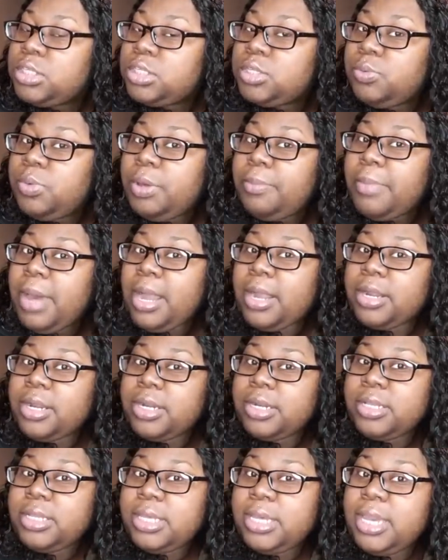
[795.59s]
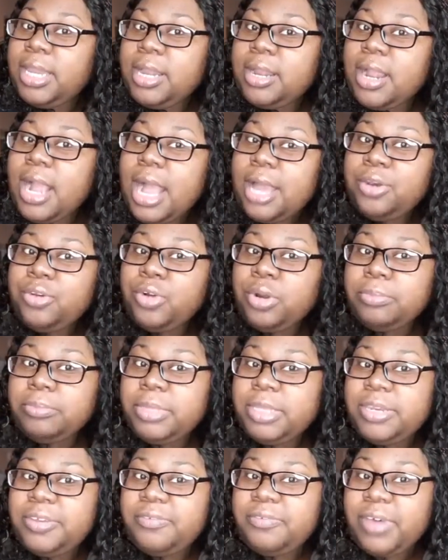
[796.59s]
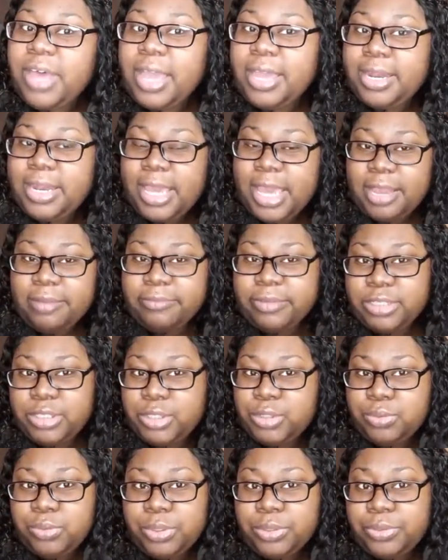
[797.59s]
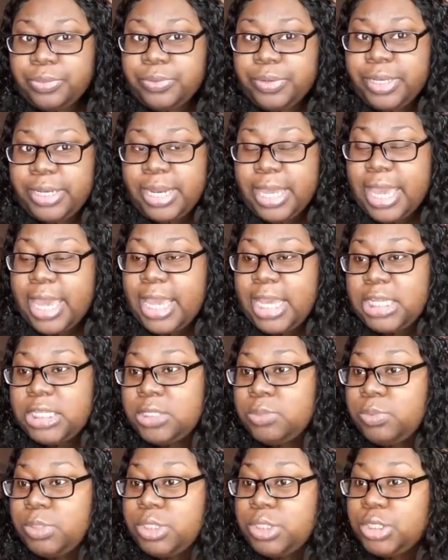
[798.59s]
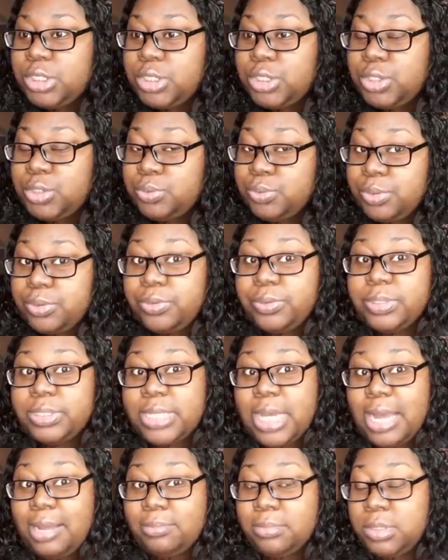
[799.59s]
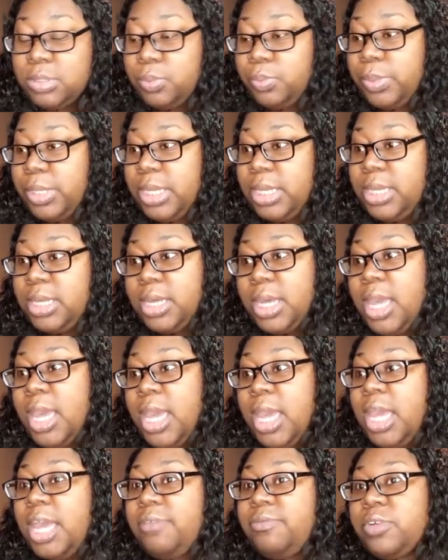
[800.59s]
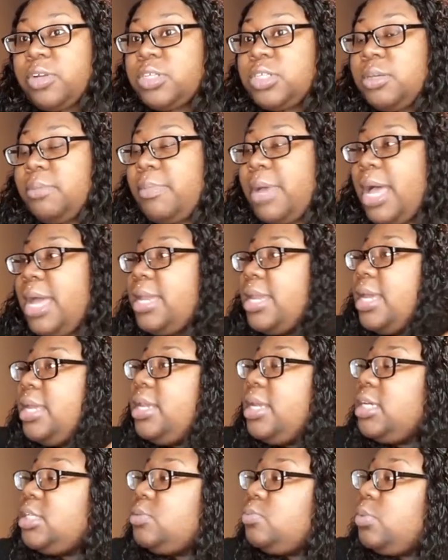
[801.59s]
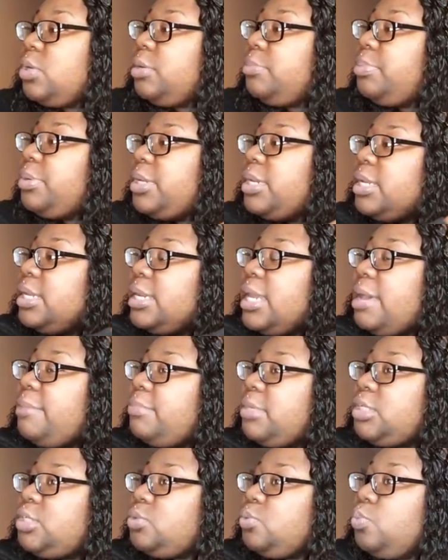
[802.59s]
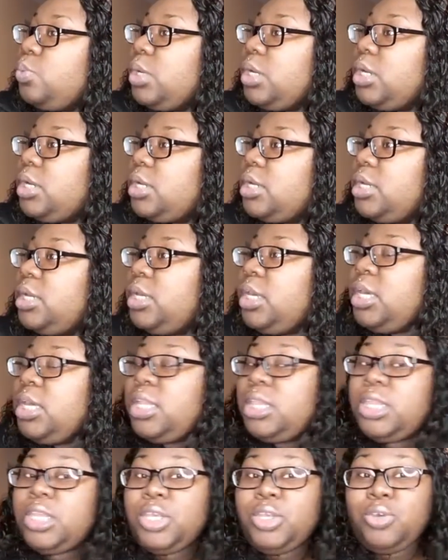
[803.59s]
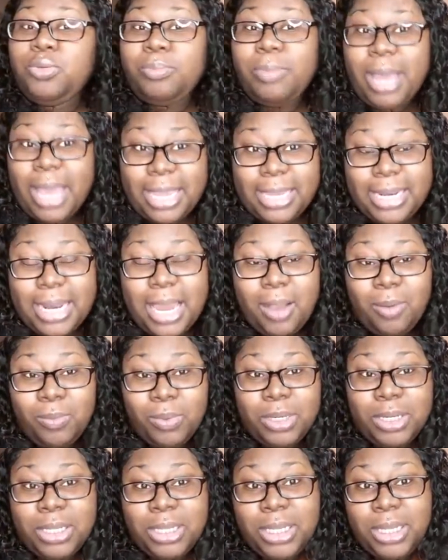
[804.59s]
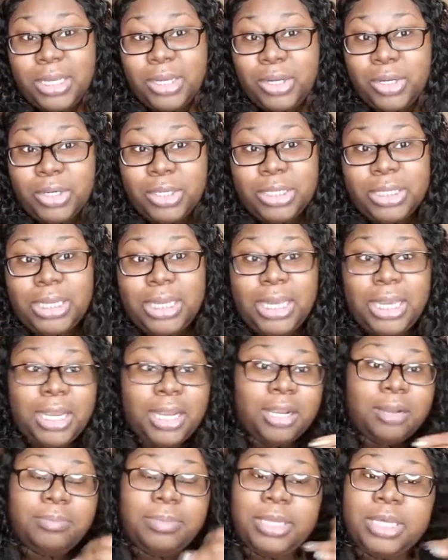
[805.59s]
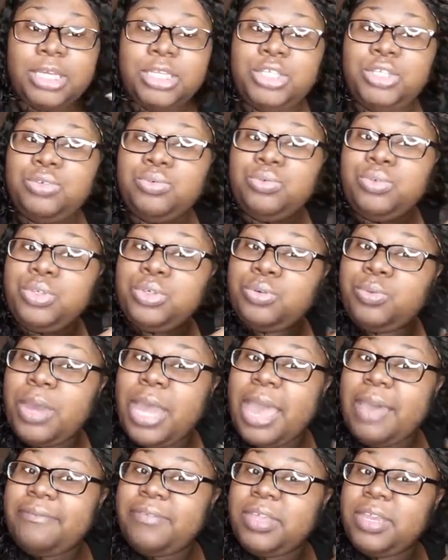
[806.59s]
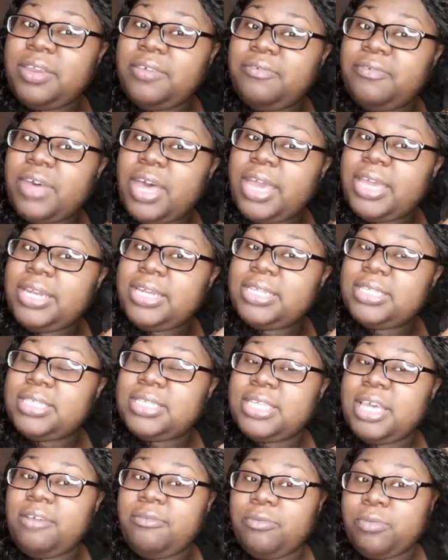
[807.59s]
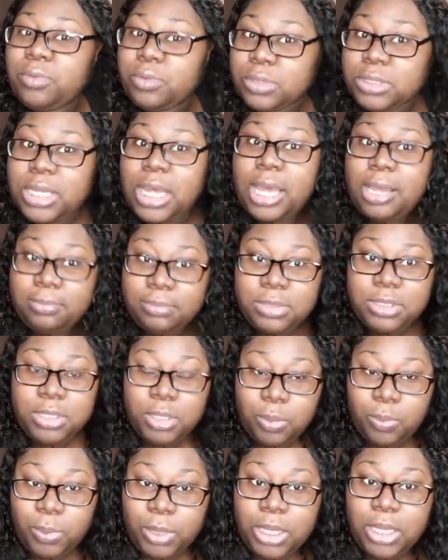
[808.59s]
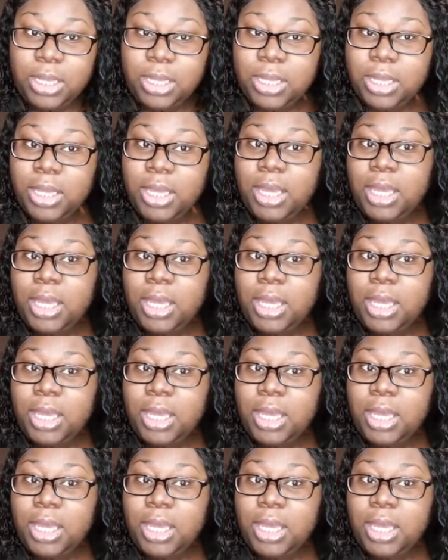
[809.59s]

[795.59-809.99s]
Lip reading: So with my curly hair, I normally define it every 2 to 3 days, which is 2 to 3 times a week. If you're somebody that doesn't want to put in that much work, then you might not want to get curly hair because you do have to define it several times a week.